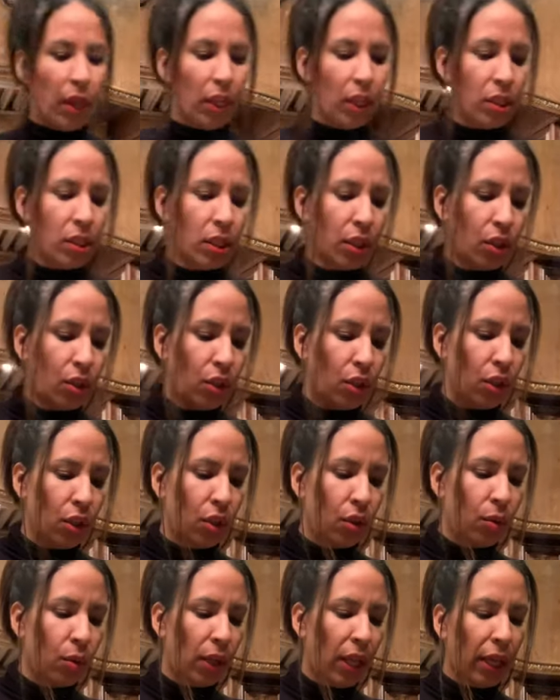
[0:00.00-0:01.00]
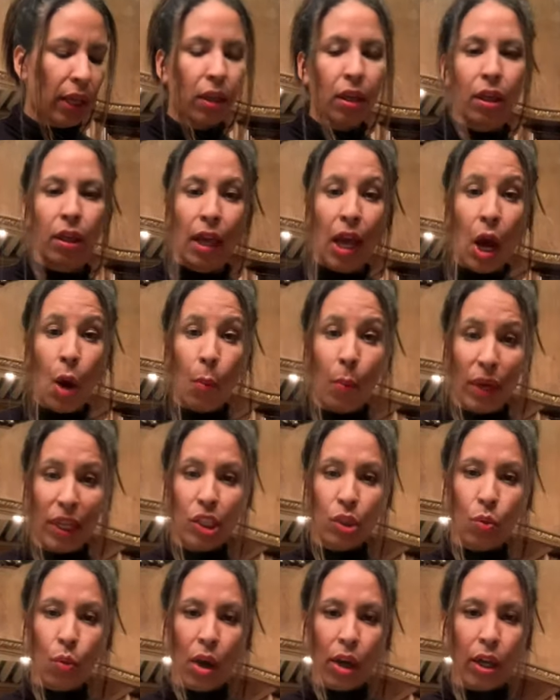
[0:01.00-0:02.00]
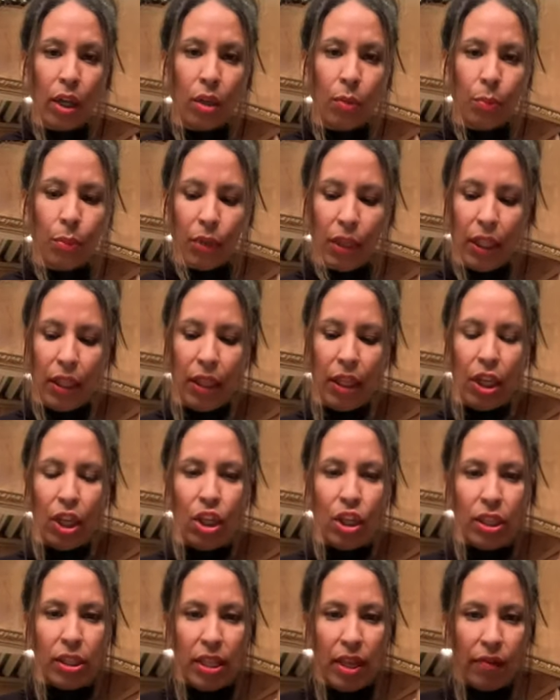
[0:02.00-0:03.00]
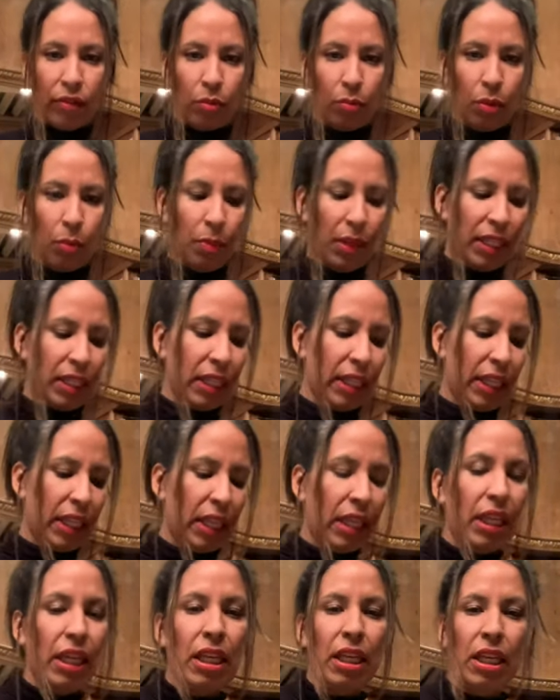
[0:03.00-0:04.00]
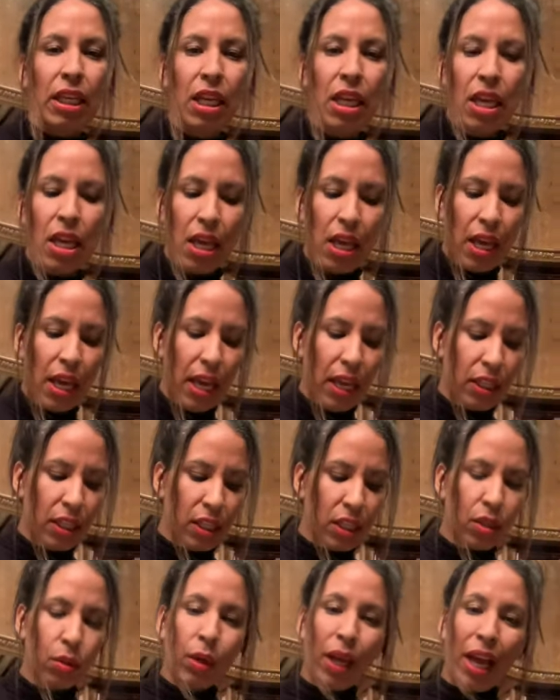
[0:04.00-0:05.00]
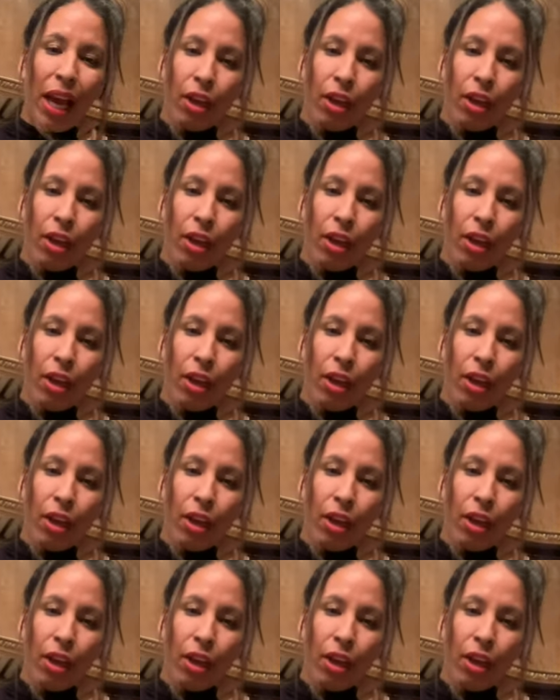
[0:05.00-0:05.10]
to tell you like how much water to put in there. You just have to be mixing it in. And just how